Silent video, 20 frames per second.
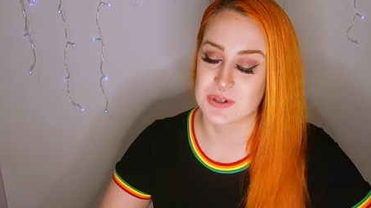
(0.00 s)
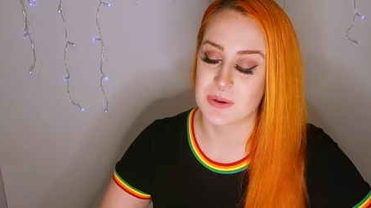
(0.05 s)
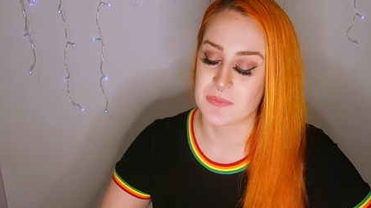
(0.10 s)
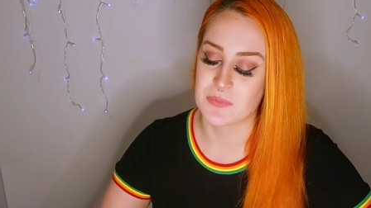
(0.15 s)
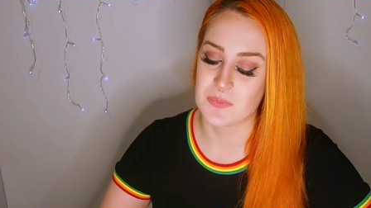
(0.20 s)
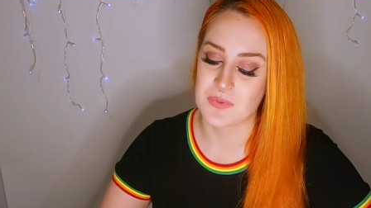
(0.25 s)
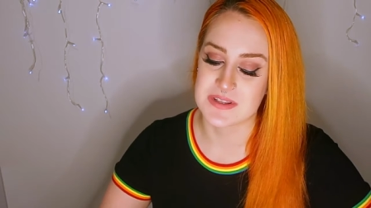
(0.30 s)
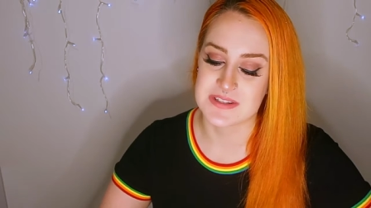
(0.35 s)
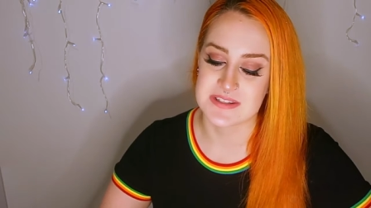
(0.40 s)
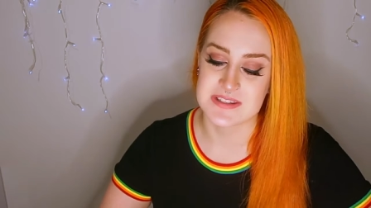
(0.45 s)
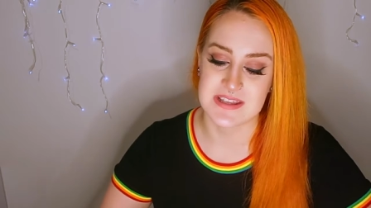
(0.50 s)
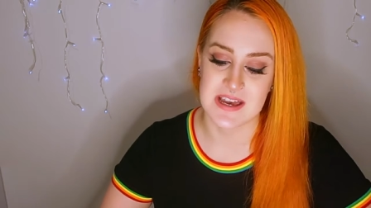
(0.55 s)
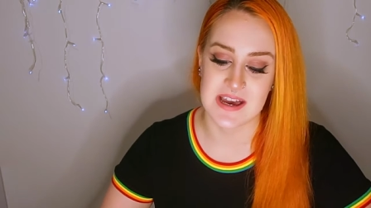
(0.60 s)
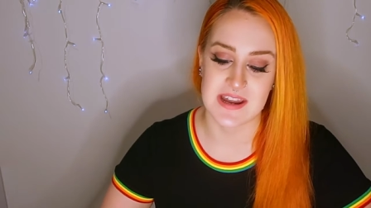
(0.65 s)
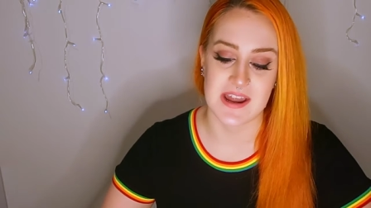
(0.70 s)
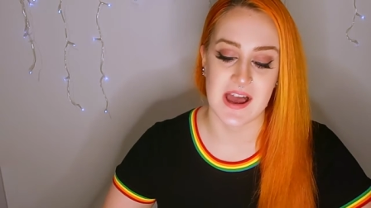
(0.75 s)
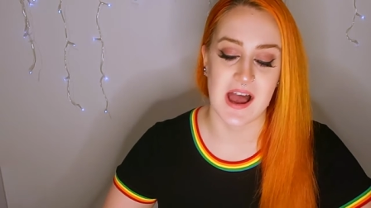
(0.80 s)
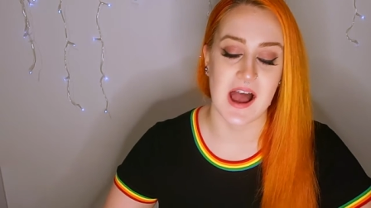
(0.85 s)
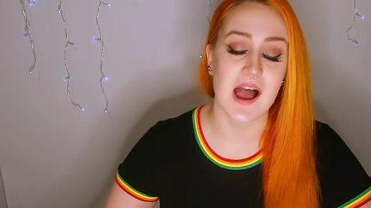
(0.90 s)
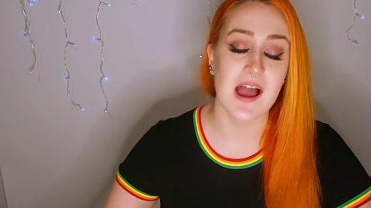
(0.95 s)
dropped was
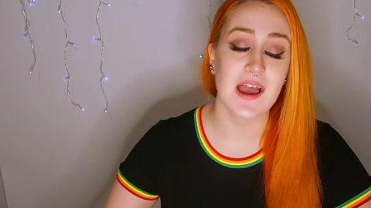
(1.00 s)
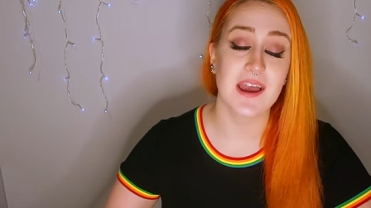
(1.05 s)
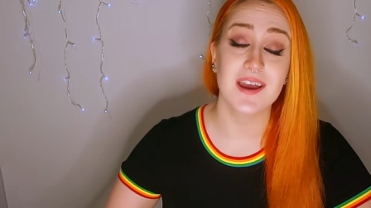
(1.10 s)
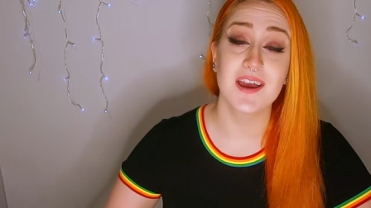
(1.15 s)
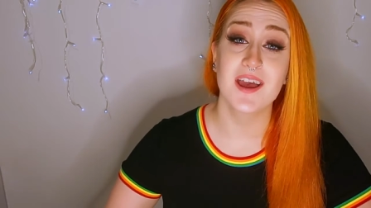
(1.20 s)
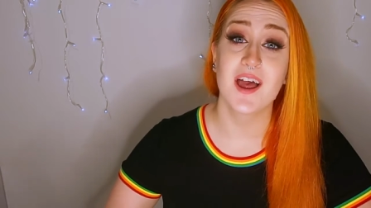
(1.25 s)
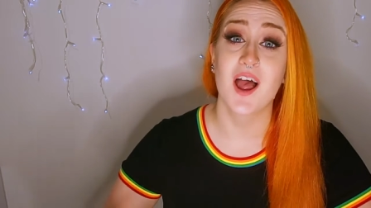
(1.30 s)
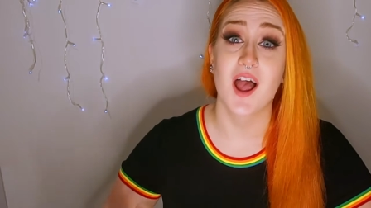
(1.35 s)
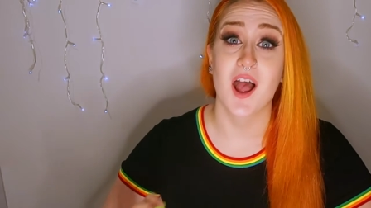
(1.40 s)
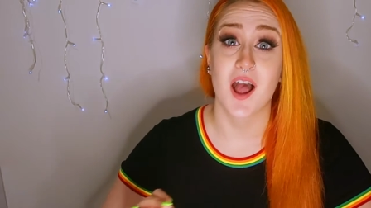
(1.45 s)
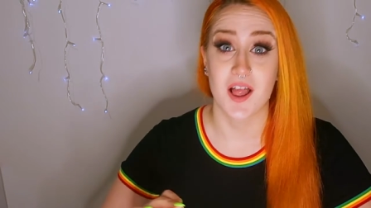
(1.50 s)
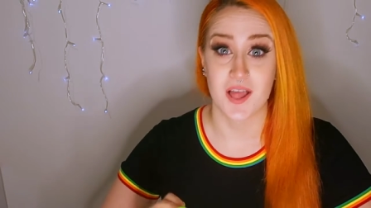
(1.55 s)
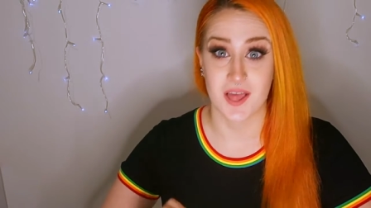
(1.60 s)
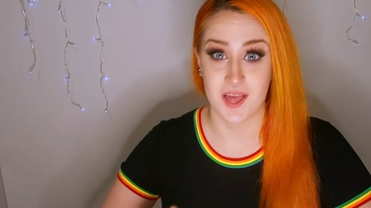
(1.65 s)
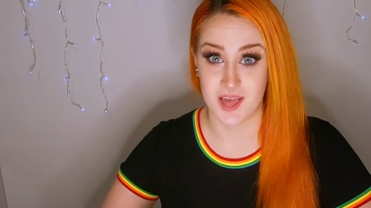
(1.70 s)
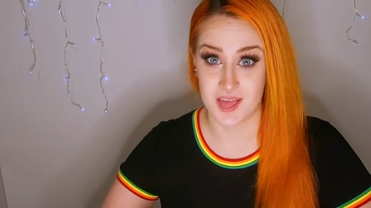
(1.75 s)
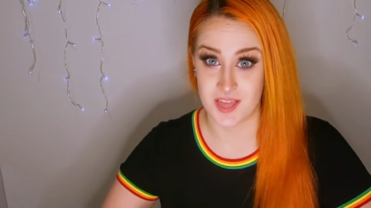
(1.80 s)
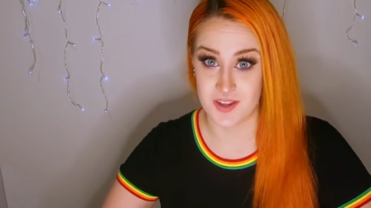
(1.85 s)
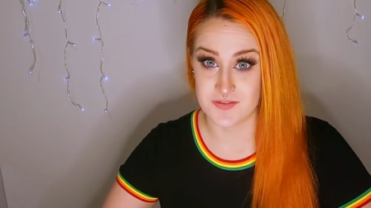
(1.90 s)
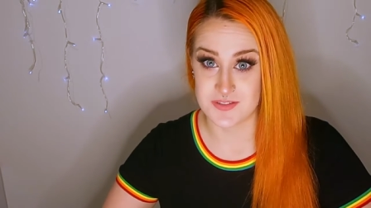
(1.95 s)
that I
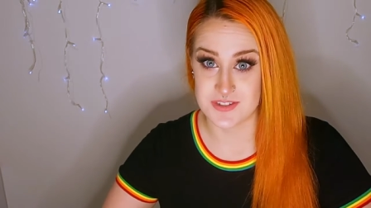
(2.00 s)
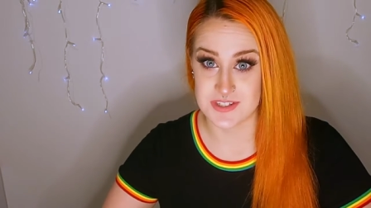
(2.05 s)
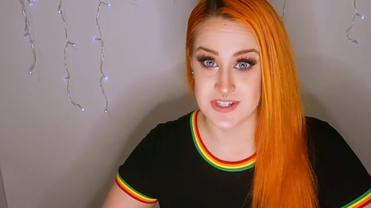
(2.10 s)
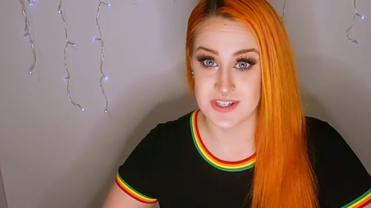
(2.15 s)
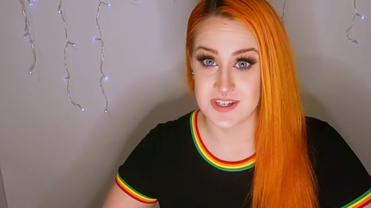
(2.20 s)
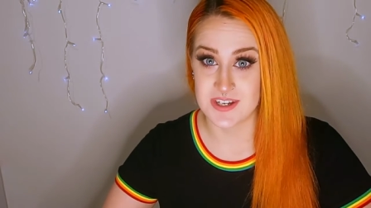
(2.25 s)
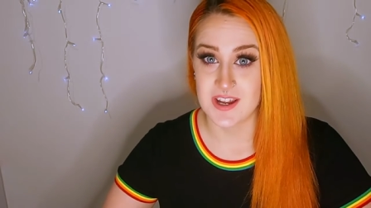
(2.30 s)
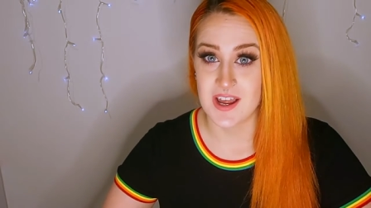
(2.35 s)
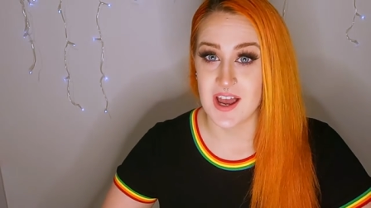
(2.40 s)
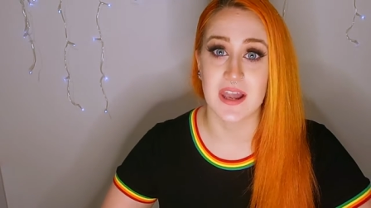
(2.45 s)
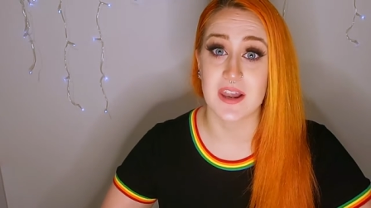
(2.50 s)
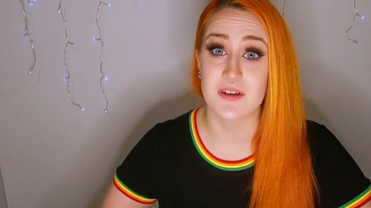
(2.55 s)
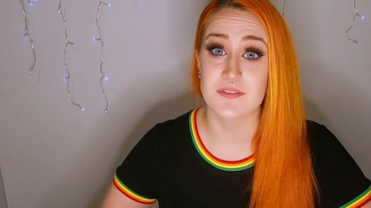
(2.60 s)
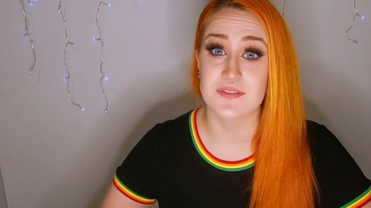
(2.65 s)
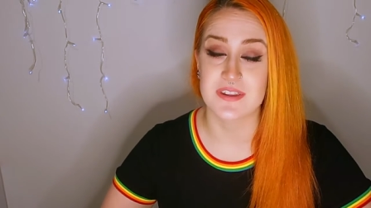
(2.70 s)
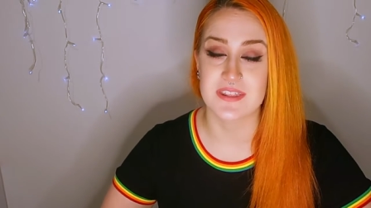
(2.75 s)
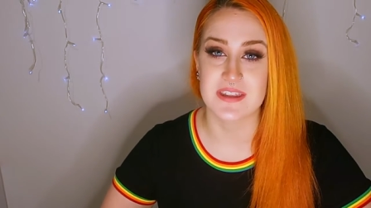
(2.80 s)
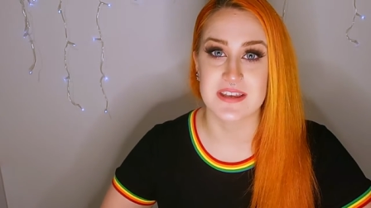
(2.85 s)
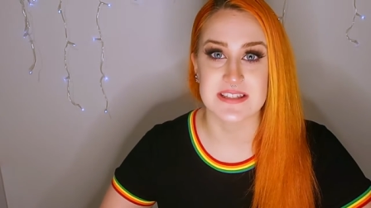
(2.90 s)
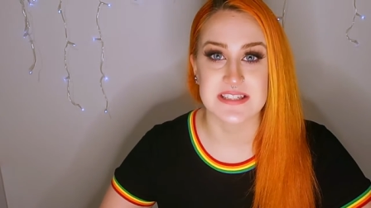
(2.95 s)
loved it. I
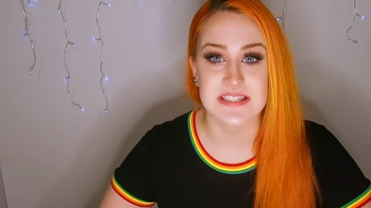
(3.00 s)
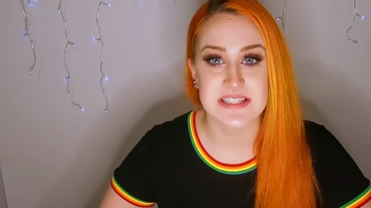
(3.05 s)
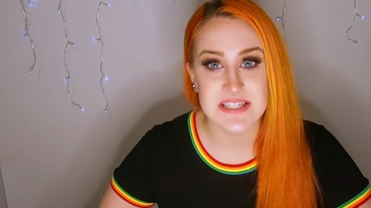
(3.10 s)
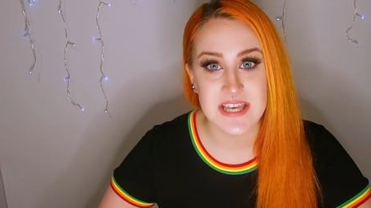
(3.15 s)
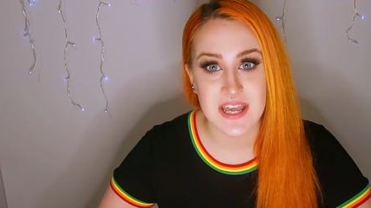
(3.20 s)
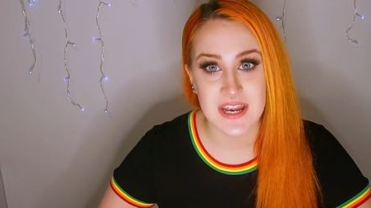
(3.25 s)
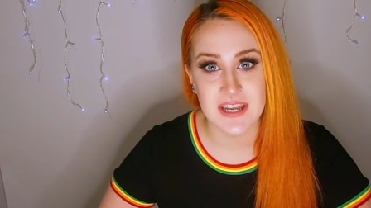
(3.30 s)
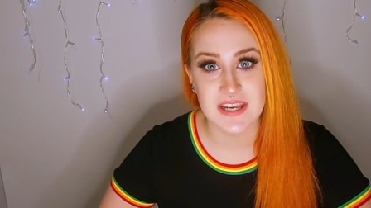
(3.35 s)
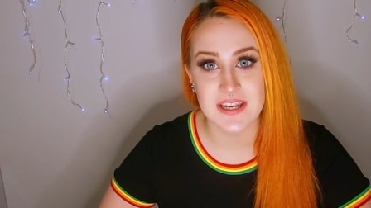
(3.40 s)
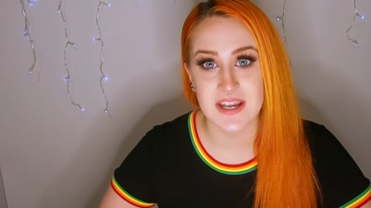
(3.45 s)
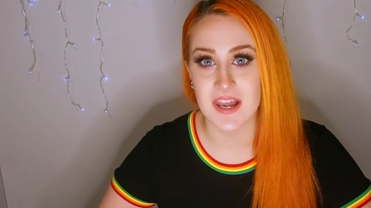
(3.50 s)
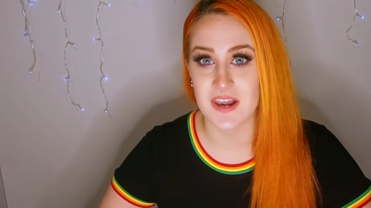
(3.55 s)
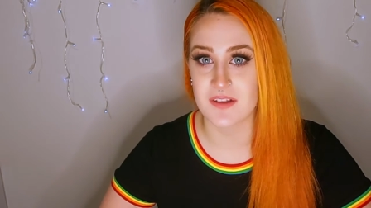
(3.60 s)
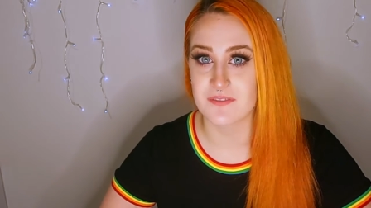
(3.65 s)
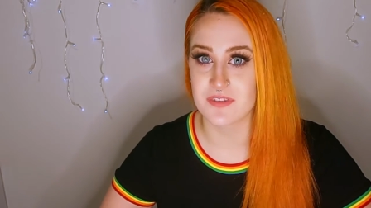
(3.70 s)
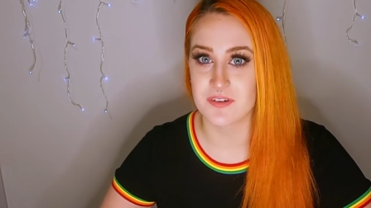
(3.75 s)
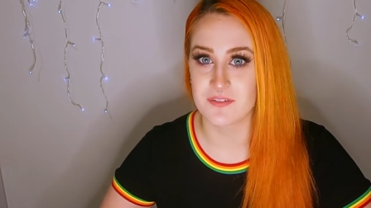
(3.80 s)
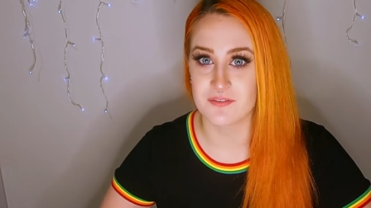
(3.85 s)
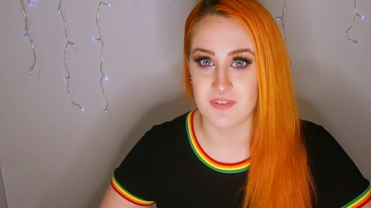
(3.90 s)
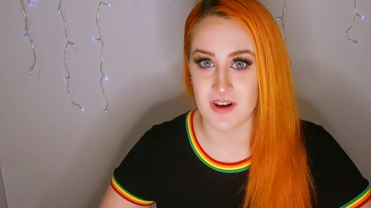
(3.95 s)
loved the aesthetic, I
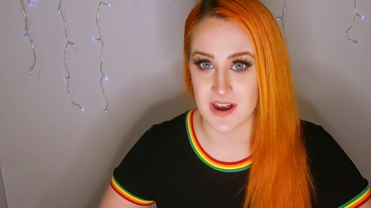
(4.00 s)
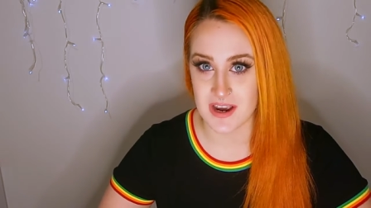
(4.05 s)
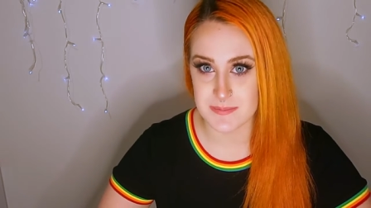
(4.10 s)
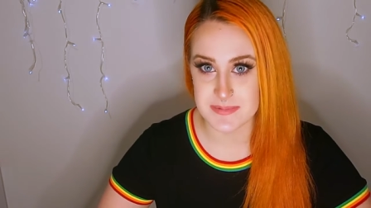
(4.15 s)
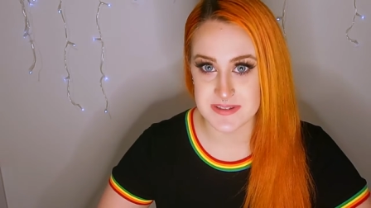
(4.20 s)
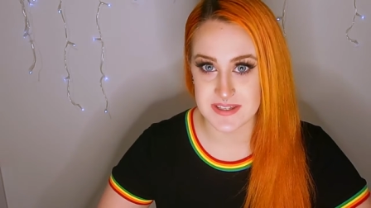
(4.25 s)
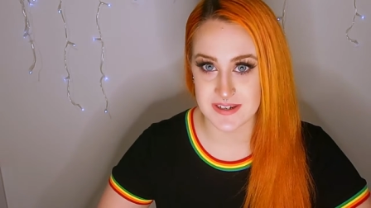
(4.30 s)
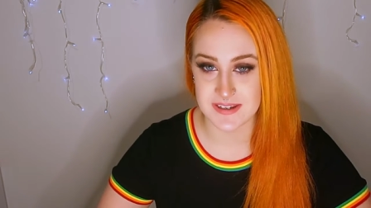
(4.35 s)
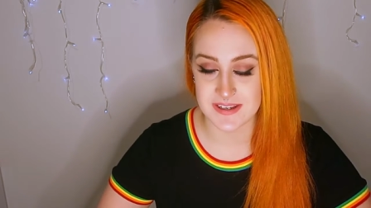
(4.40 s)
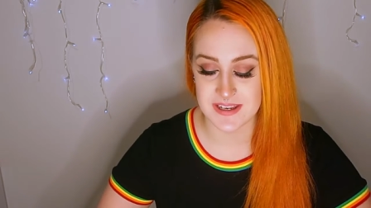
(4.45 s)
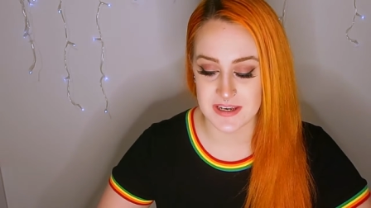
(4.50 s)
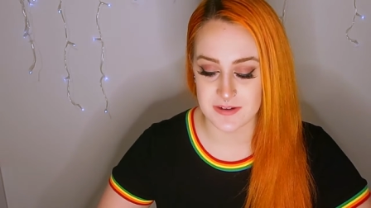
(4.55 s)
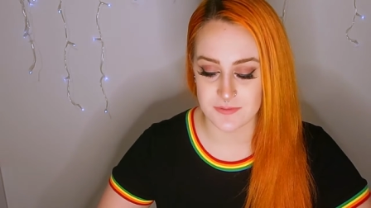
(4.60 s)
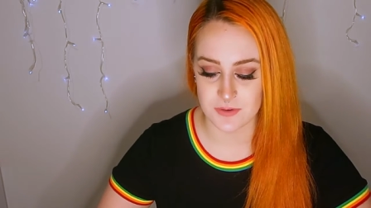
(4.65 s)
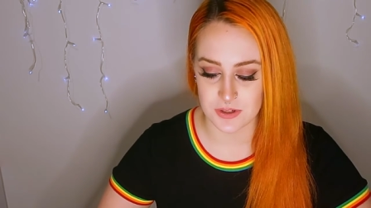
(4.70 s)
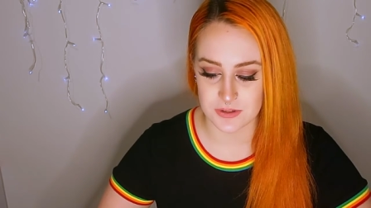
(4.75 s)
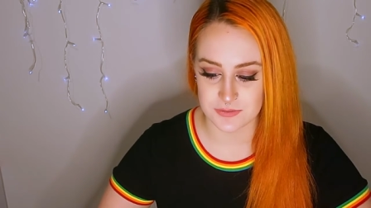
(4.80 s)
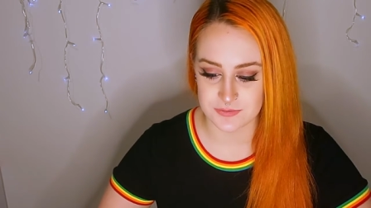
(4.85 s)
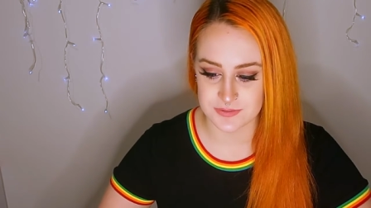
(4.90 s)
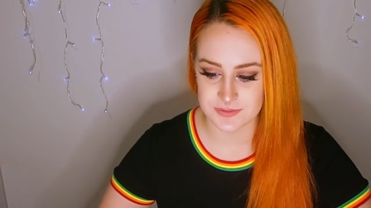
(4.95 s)
loved the vibes that it
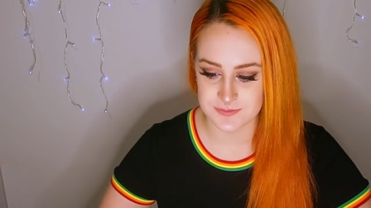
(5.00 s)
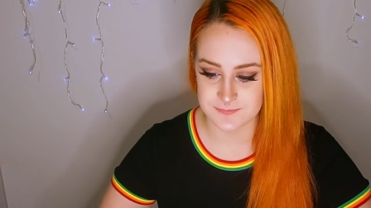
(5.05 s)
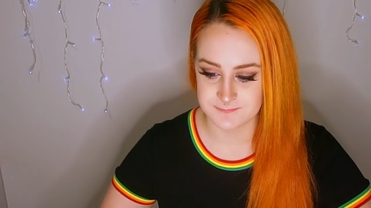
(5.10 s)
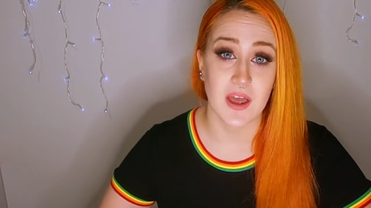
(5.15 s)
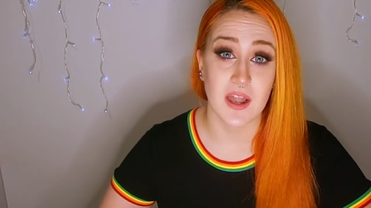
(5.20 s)
gave off.